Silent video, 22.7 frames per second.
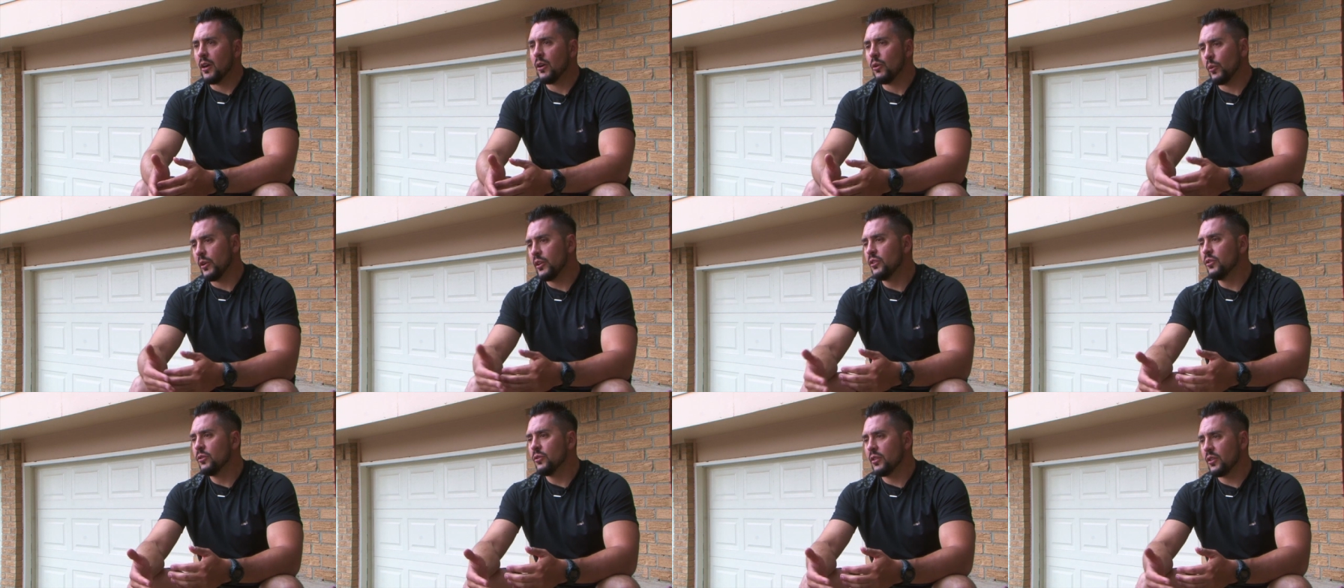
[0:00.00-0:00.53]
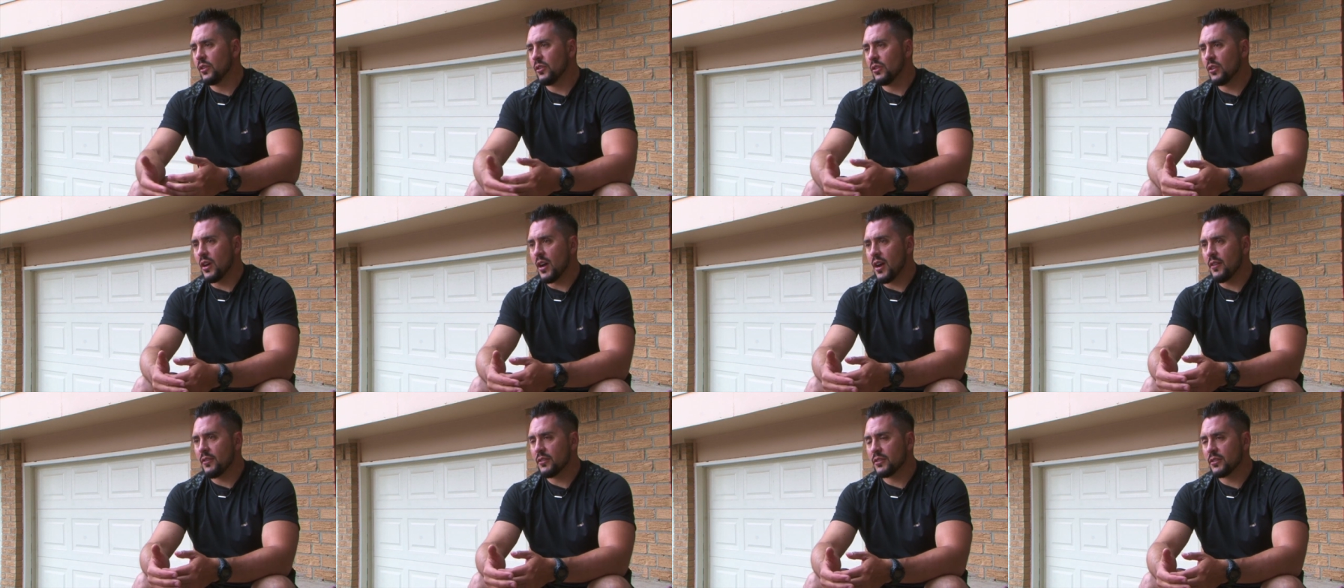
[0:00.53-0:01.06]
we knew the good
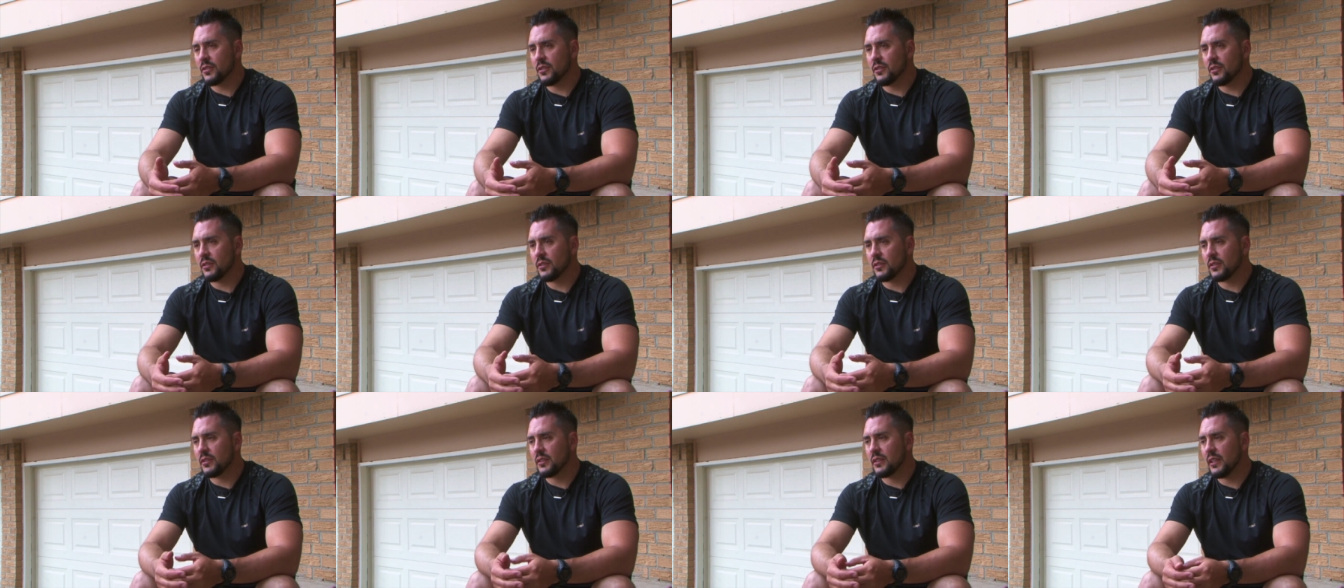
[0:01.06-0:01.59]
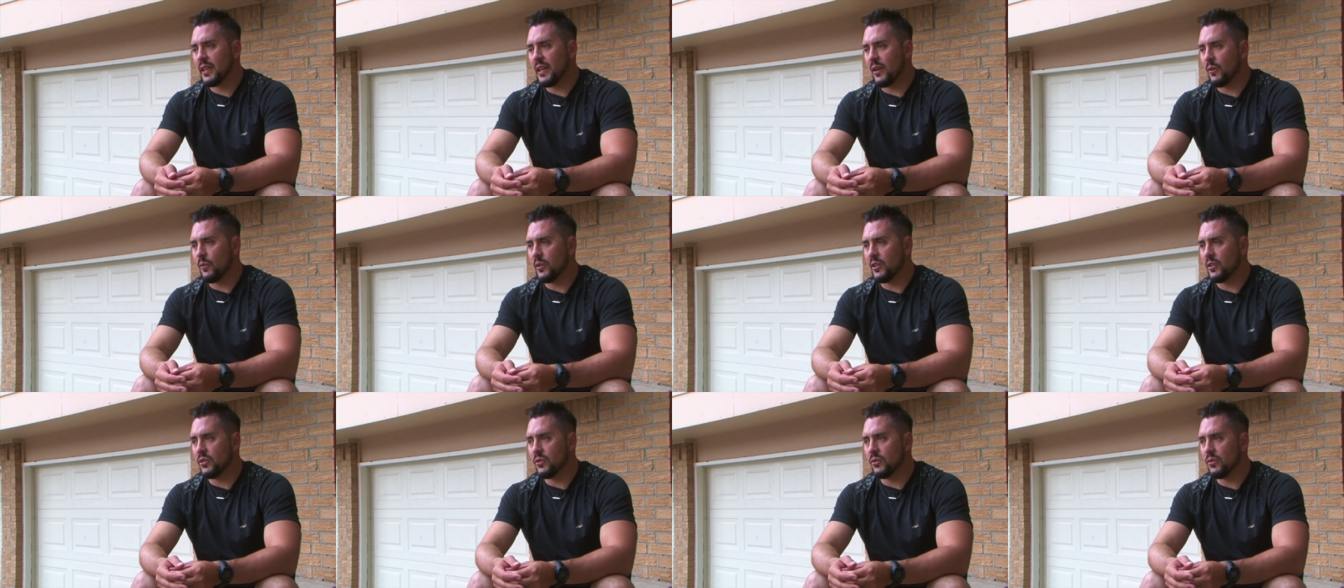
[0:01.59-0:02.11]
officers, and
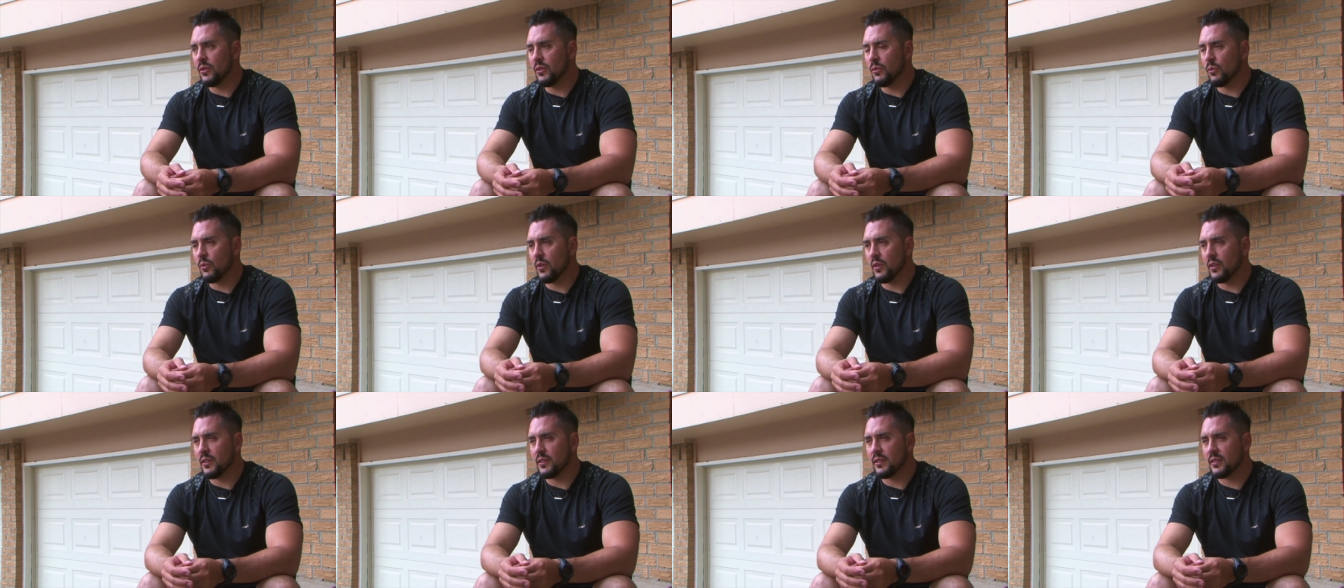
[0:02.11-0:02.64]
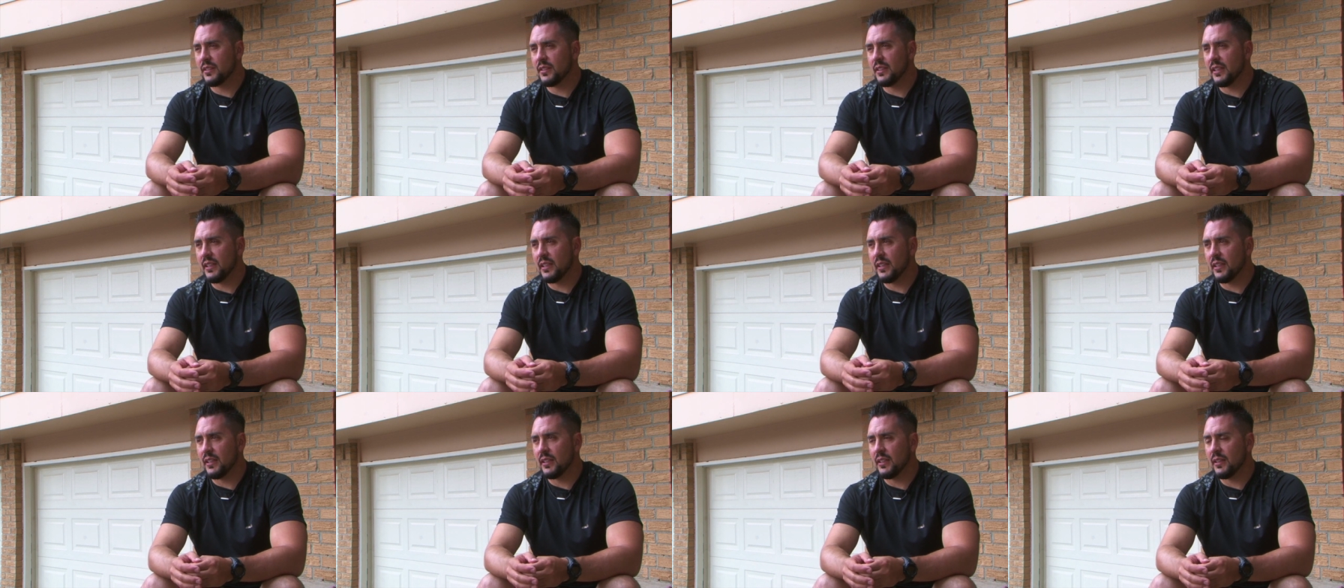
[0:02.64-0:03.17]
we knew the ones
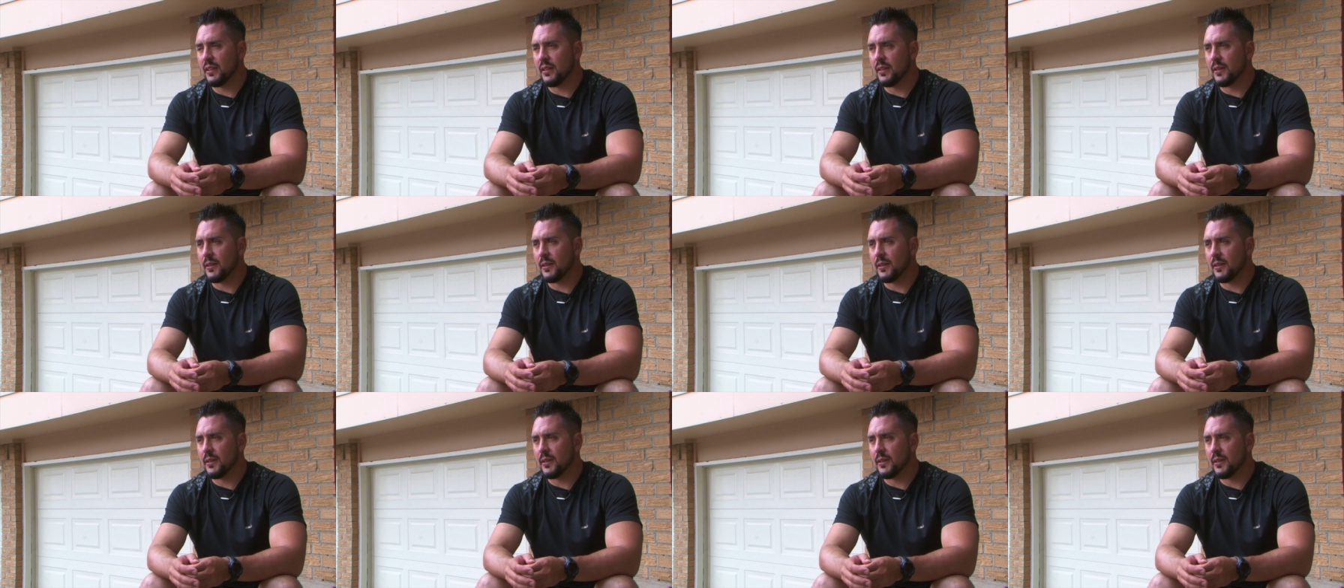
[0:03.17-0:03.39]
that